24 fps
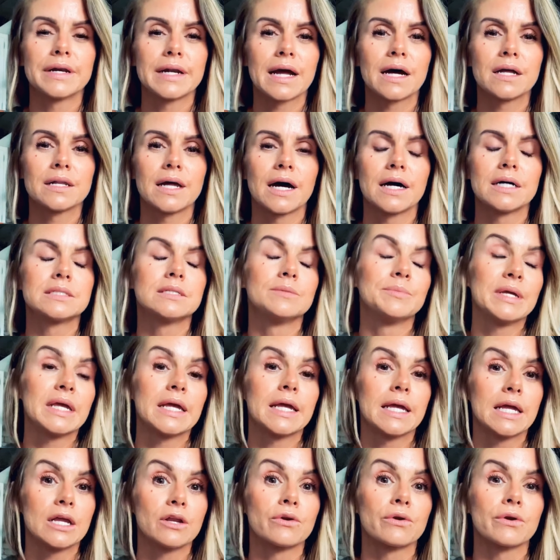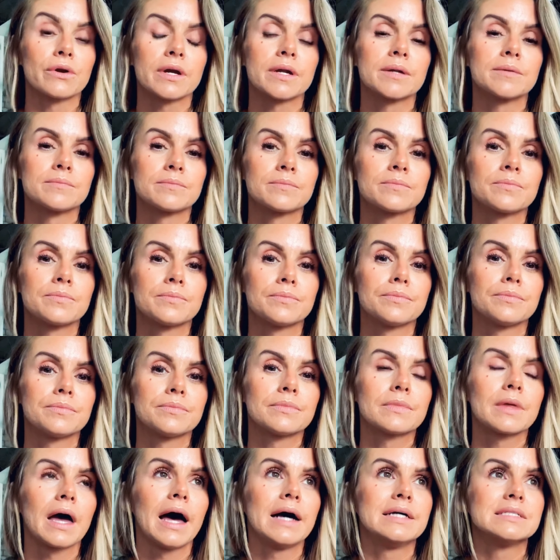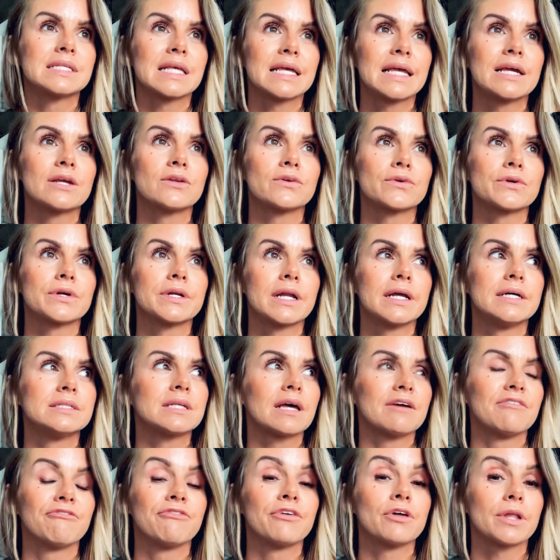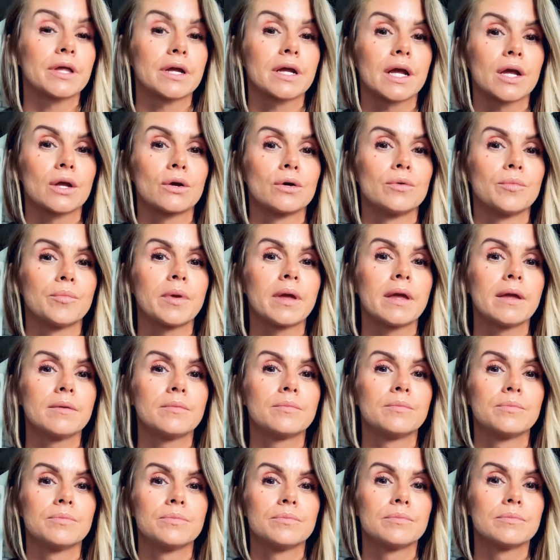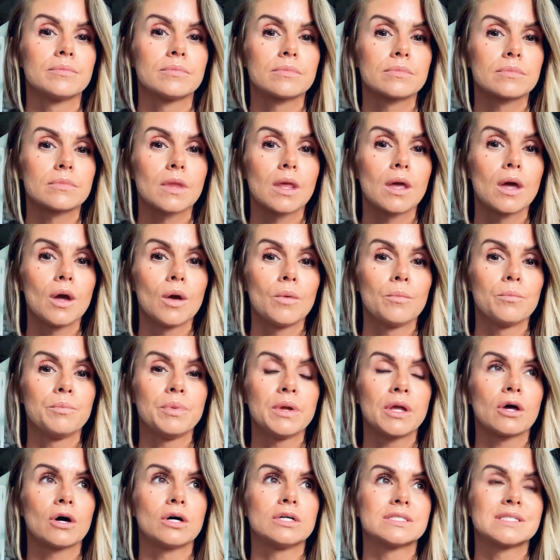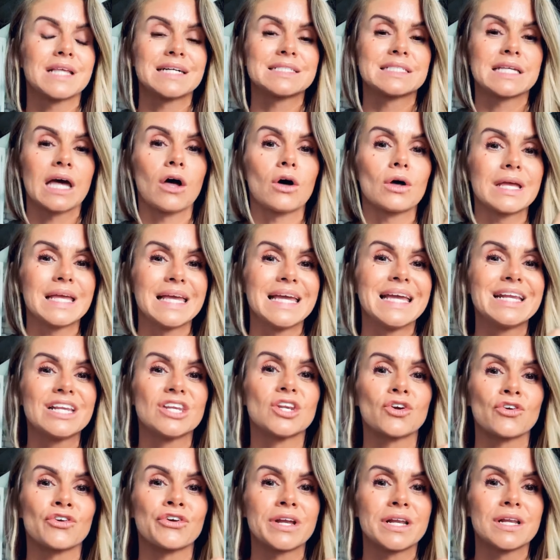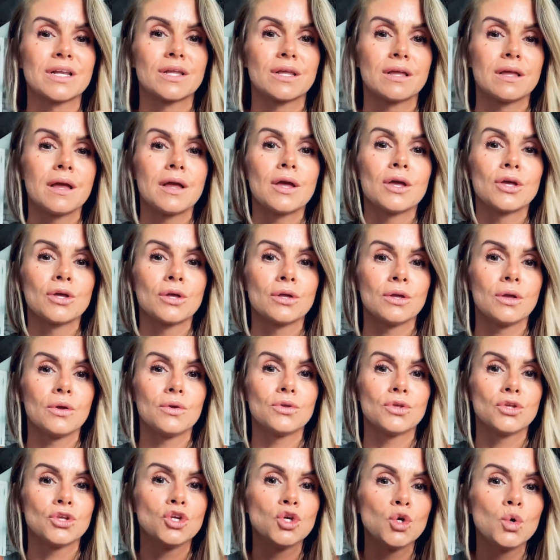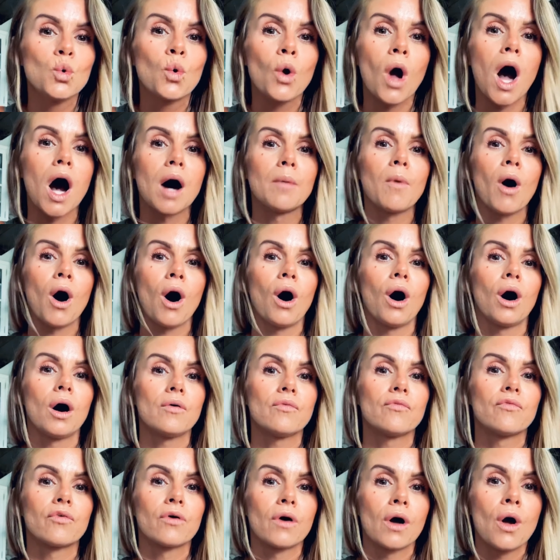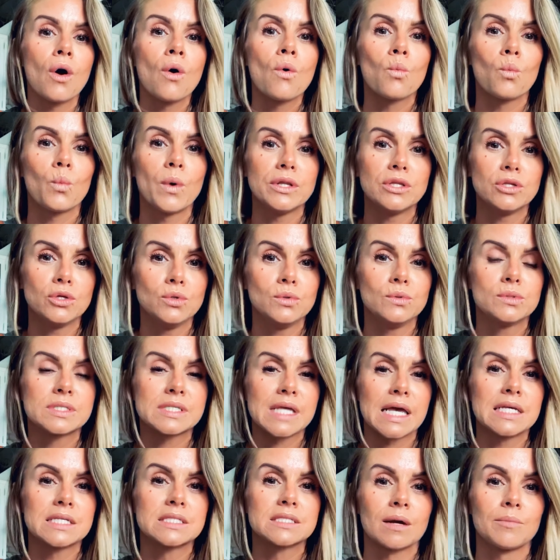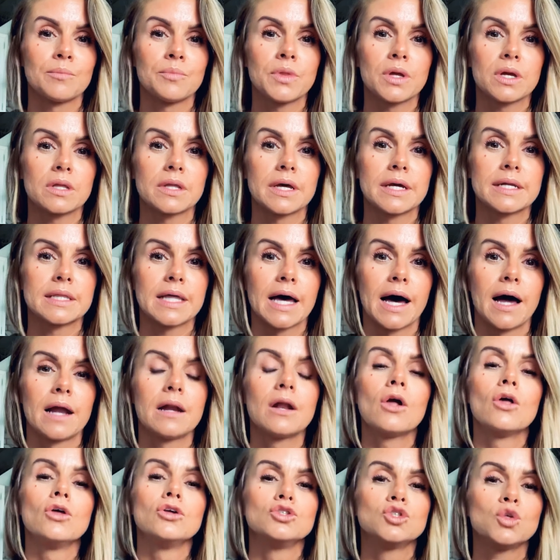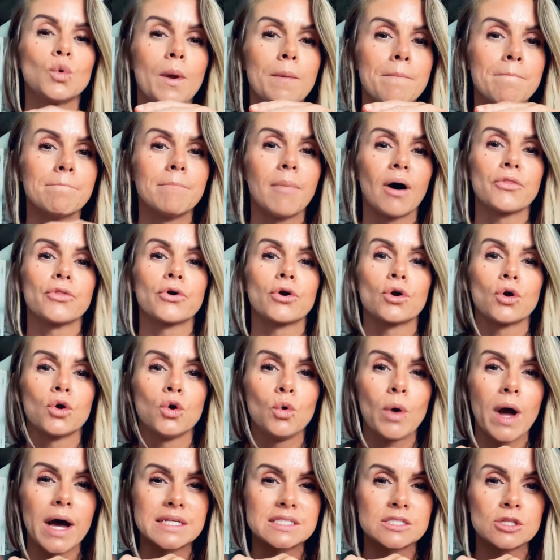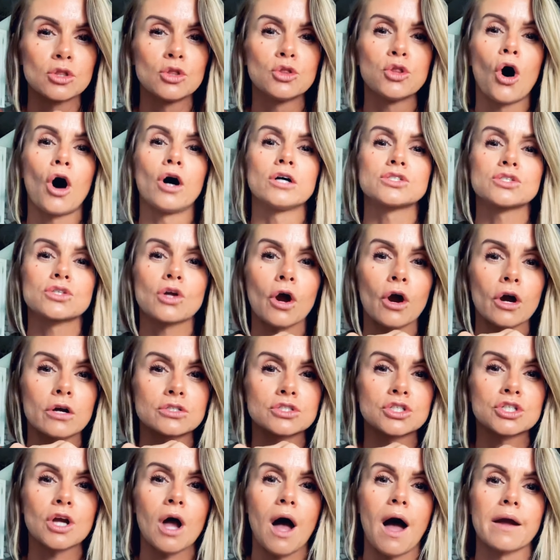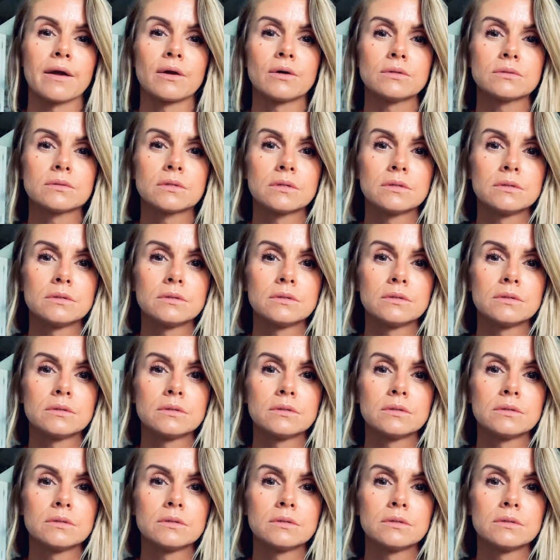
now not to be ignorant, as ignorant as I feel like I could be, because that's how ignorant you come off when you say something like that to a mother who has lost her child.